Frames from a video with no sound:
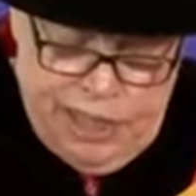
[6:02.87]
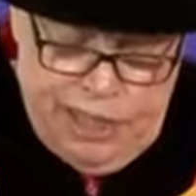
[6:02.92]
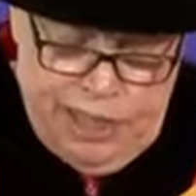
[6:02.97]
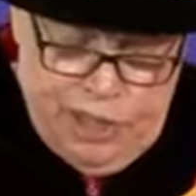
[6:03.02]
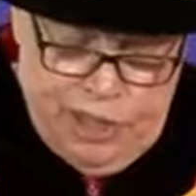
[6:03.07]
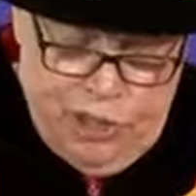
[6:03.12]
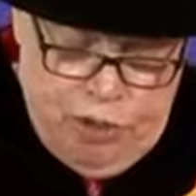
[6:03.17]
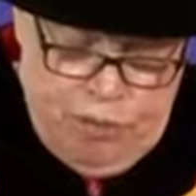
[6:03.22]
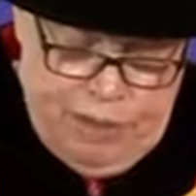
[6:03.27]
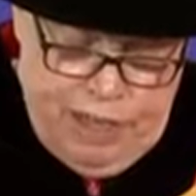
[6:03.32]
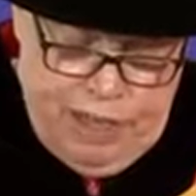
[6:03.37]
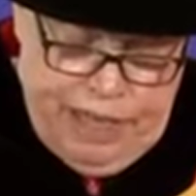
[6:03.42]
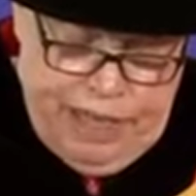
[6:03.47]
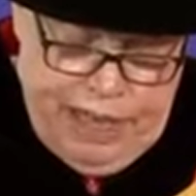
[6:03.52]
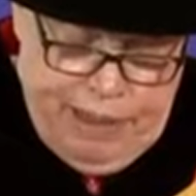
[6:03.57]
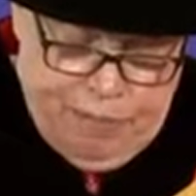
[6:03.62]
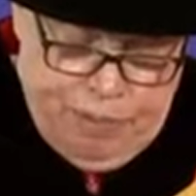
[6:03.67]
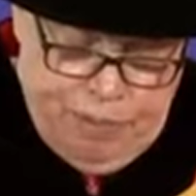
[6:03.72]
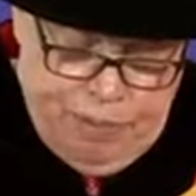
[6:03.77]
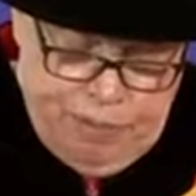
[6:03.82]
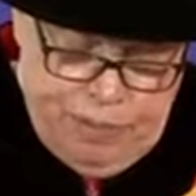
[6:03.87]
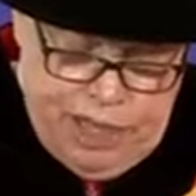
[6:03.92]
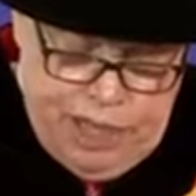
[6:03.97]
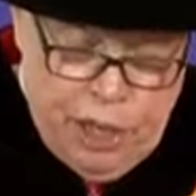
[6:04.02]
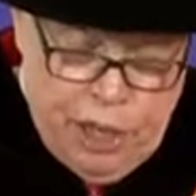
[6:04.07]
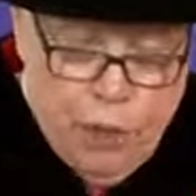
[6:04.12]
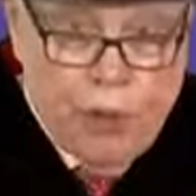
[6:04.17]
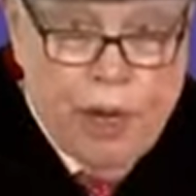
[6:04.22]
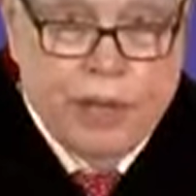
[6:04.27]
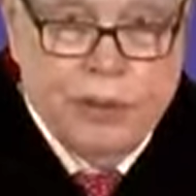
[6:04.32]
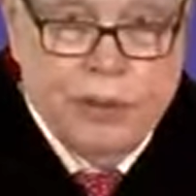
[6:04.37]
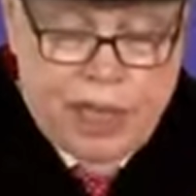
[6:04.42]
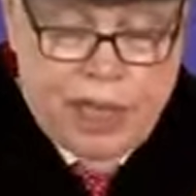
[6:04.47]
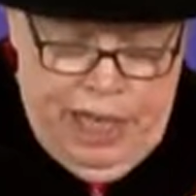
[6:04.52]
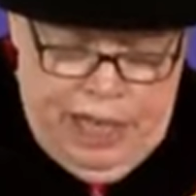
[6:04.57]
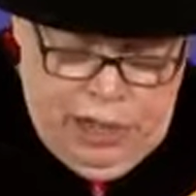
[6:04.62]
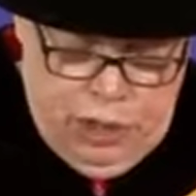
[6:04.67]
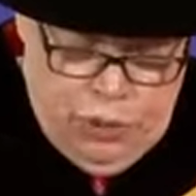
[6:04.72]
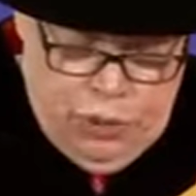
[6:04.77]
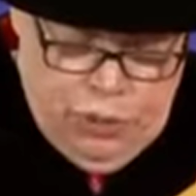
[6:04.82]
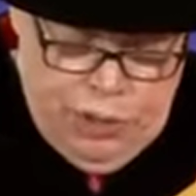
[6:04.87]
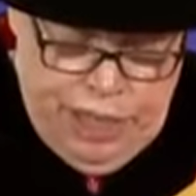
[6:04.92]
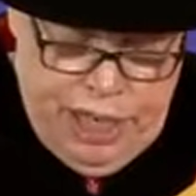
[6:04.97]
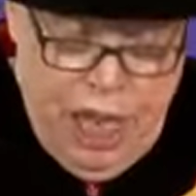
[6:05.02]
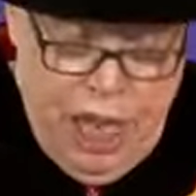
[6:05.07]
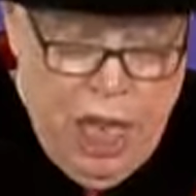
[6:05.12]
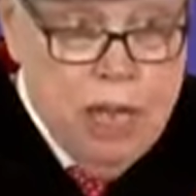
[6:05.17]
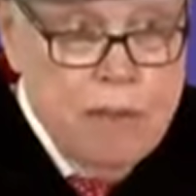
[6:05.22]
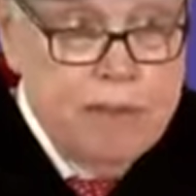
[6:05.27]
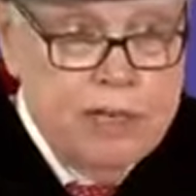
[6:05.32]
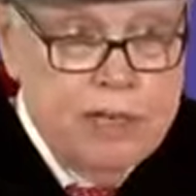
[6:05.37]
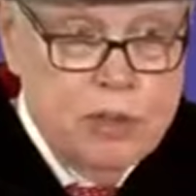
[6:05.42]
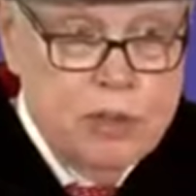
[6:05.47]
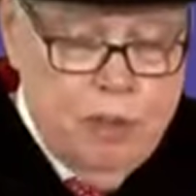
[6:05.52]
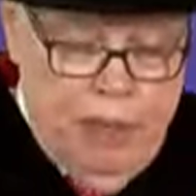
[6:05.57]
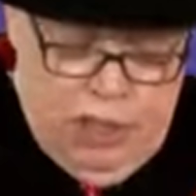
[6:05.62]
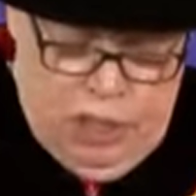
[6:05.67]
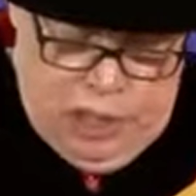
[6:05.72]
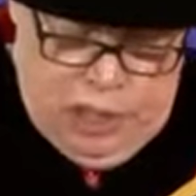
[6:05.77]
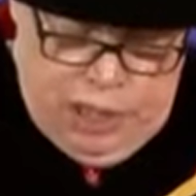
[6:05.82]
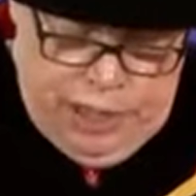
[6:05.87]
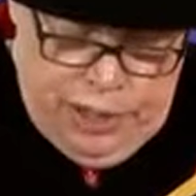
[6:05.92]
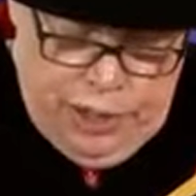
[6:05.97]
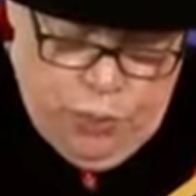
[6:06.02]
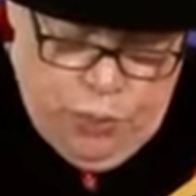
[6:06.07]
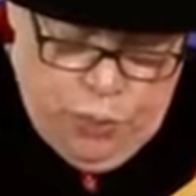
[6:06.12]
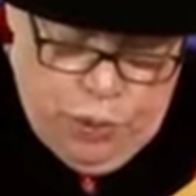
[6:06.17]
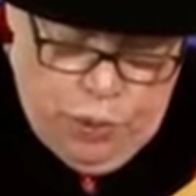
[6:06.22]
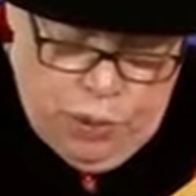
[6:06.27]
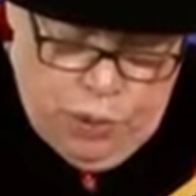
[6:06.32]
that are being implemented around the country, but especially in the rural